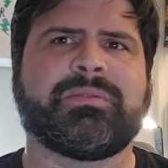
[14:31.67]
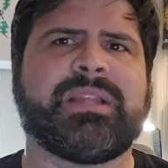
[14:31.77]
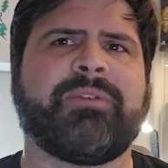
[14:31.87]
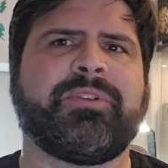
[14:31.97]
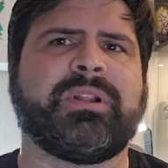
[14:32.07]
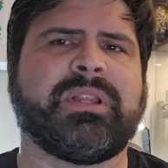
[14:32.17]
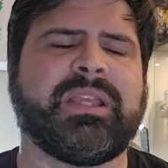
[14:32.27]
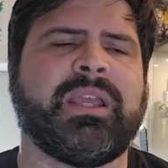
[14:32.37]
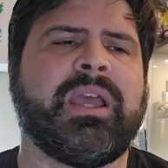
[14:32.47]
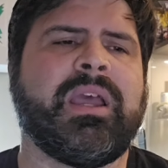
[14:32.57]

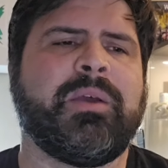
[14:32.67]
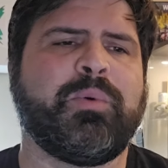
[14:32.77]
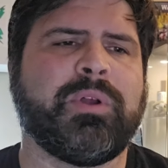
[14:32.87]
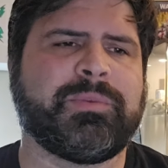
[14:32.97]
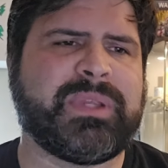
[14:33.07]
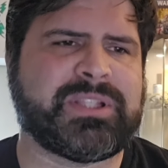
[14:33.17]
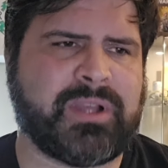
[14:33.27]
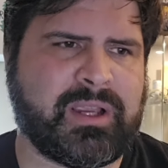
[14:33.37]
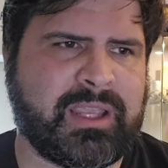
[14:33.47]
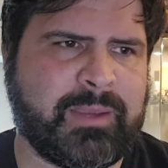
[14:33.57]
definitely will be
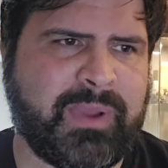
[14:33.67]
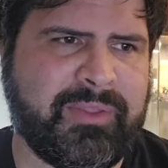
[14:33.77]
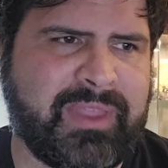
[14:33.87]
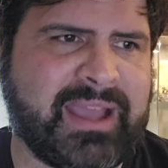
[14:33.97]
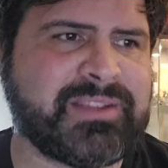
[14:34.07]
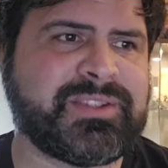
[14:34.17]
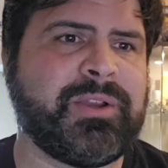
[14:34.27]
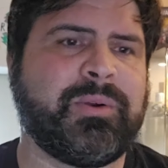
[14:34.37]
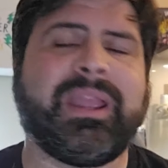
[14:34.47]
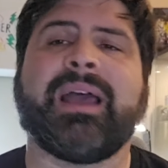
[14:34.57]
talking about that.
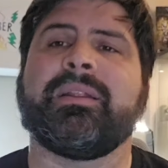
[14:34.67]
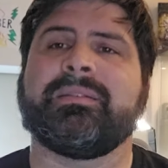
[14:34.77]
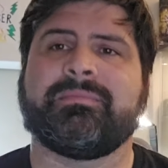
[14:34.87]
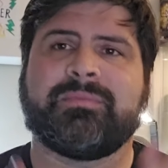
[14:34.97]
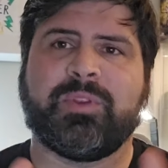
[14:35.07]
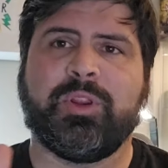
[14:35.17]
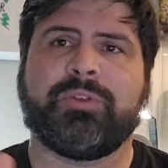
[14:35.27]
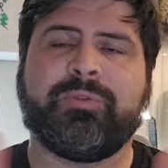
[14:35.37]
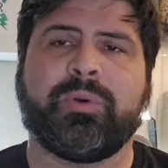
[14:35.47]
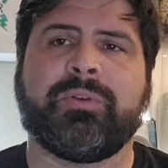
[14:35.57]
So yeah,
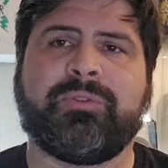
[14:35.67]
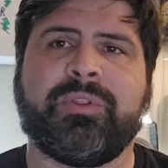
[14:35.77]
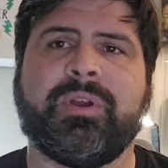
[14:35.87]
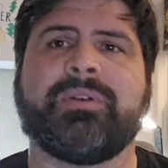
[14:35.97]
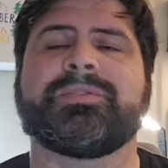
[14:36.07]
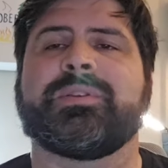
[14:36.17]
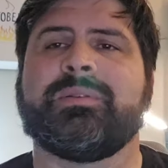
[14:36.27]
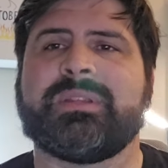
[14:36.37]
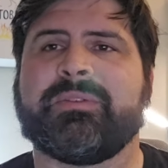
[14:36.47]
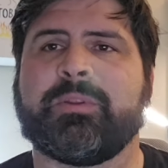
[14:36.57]
look forward for those.
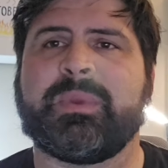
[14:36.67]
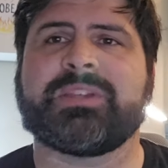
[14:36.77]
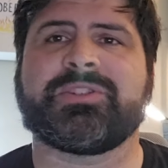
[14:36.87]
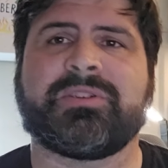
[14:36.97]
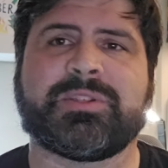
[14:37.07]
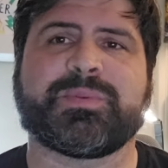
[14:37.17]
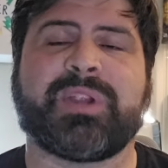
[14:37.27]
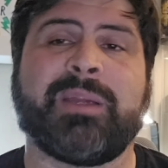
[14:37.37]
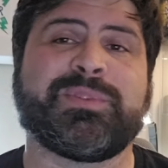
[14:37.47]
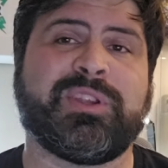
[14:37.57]
Definitely make sure you
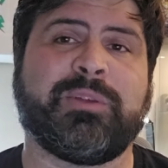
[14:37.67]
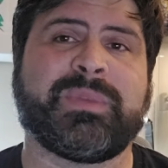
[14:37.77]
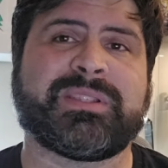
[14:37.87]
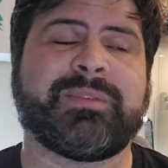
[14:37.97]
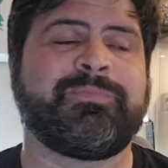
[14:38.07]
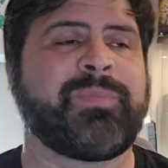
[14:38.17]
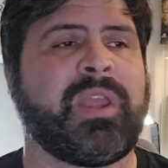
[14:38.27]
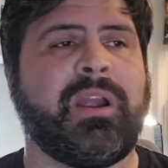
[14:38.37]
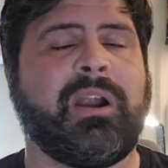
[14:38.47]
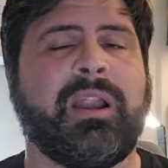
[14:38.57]
subscribe so you don't miss them.
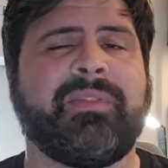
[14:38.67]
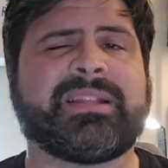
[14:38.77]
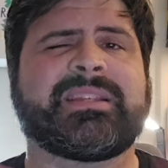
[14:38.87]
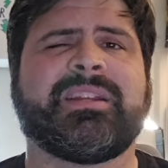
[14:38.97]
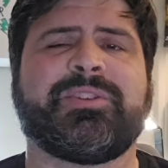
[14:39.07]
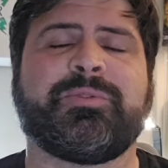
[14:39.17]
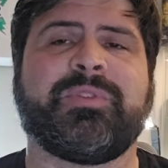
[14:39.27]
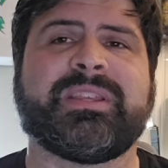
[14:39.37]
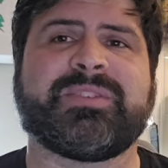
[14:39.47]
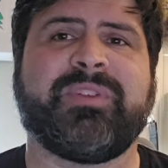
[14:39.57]
All right, that's going to do it
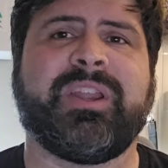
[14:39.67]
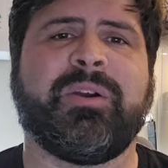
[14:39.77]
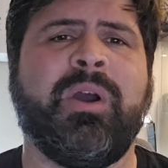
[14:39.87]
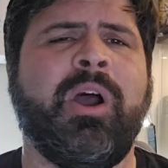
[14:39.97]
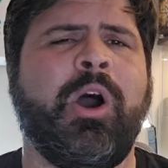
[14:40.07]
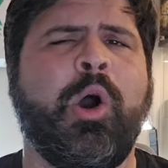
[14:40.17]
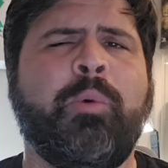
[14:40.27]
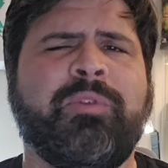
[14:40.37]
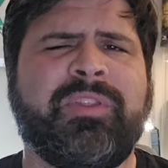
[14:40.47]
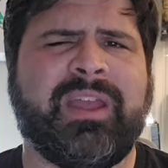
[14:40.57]
for this video.
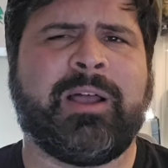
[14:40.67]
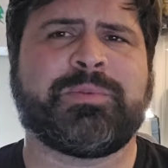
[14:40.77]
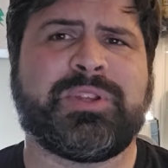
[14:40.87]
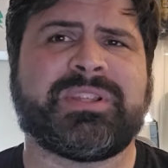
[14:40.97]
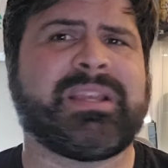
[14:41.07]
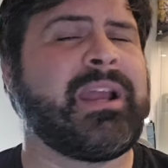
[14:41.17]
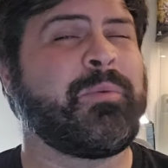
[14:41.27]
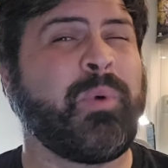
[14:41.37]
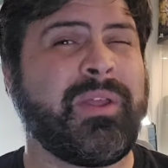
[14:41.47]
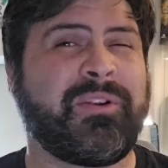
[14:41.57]
Hopefully that helps you decide
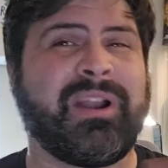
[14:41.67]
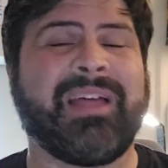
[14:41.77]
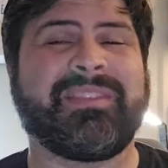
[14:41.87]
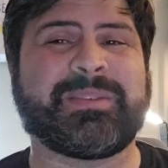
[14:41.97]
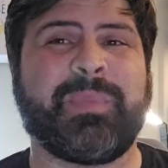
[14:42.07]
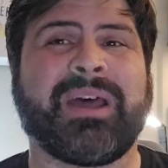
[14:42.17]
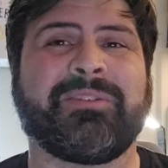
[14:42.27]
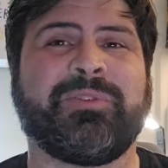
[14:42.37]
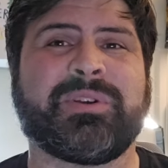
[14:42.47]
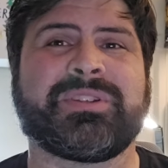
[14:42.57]
whether or not this
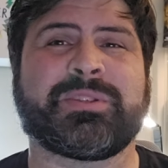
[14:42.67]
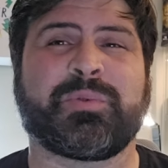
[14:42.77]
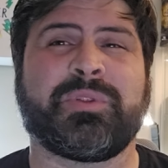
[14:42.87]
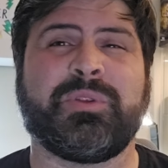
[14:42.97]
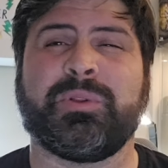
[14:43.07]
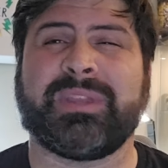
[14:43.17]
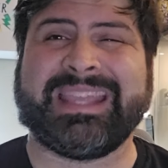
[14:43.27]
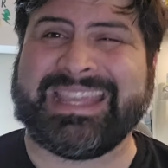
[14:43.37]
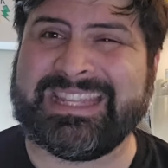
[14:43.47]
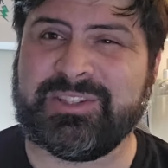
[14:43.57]
battle force is worth you
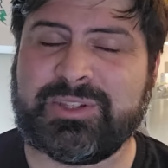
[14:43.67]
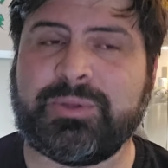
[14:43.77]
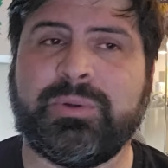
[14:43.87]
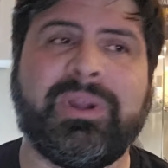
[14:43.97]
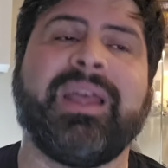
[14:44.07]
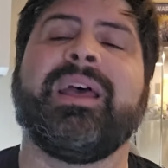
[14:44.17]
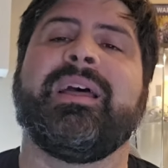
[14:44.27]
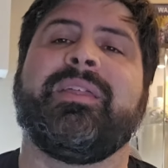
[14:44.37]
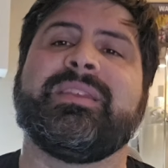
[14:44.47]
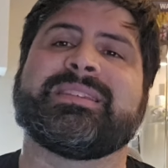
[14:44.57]
looking into
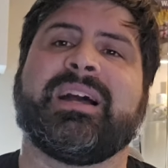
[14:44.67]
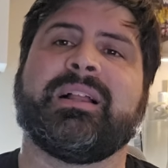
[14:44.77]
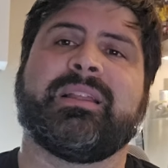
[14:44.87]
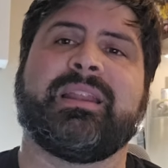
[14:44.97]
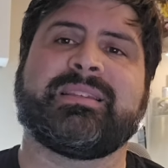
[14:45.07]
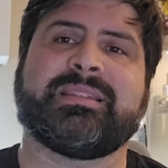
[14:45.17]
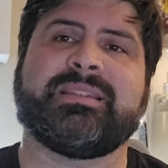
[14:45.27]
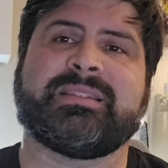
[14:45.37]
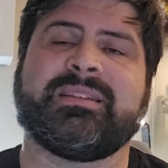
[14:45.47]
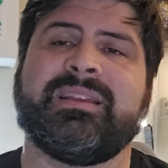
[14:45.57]
this holiday
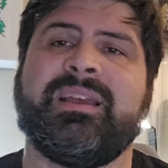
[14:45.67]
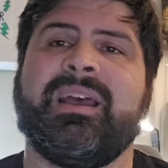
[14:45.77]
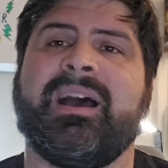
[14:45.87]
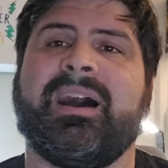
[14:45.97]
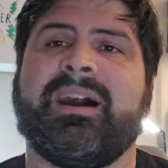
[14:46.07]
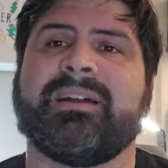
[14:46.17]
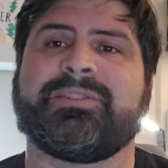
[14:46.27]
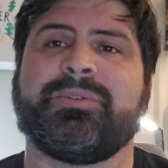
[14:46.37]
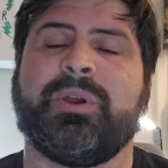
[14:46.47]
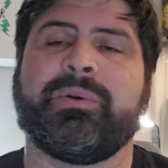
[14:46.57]
season
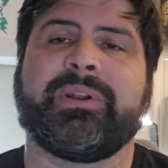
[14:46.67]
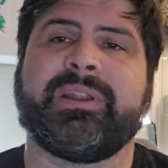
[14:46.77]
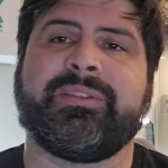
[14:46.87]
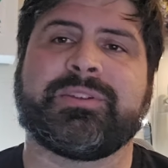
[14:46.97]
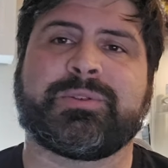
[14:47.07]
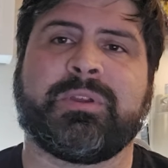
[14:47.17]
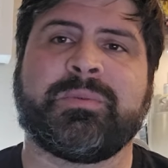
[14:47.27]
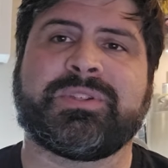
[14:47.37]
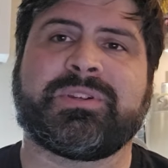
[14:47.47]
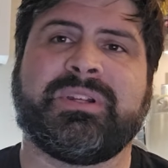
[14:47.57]
to go underneath your
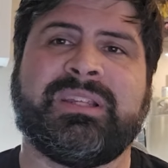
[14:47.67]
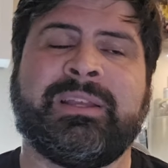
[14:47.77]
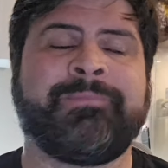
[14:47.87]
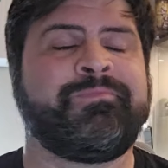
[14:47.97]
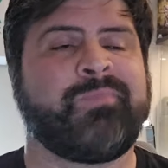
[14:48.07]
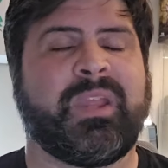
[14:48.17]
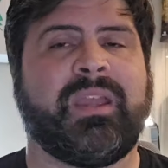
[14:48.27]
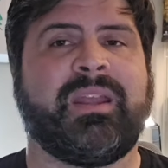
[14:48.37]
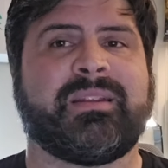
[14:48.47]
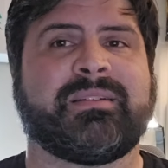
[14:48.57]
Squigmar tree.
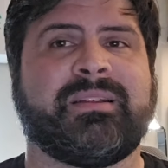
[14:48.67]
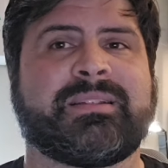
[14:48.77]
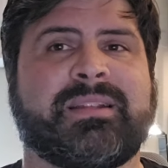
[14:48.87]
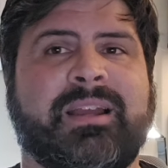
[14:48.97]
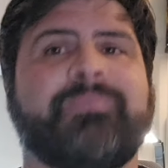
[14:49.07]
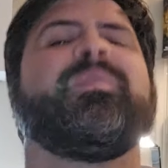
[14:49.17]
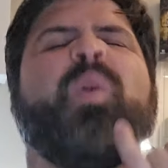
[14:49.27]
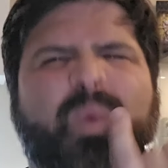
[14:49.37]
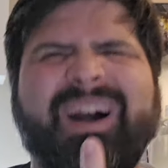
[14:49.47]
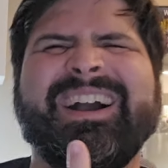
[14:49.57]
And until next time,
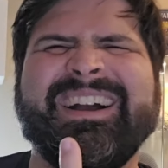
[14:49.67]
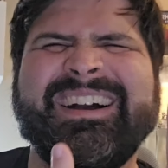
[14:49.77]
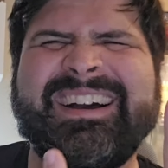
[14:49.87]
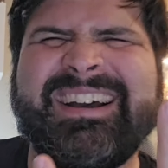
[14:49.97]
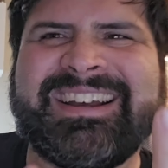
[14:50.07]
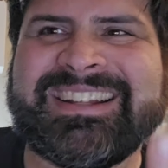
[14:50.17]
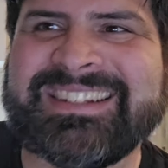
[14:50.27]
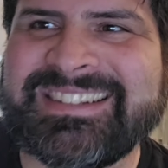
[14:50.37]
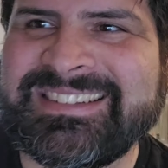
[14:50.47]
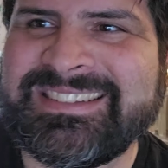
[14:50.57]
wag on!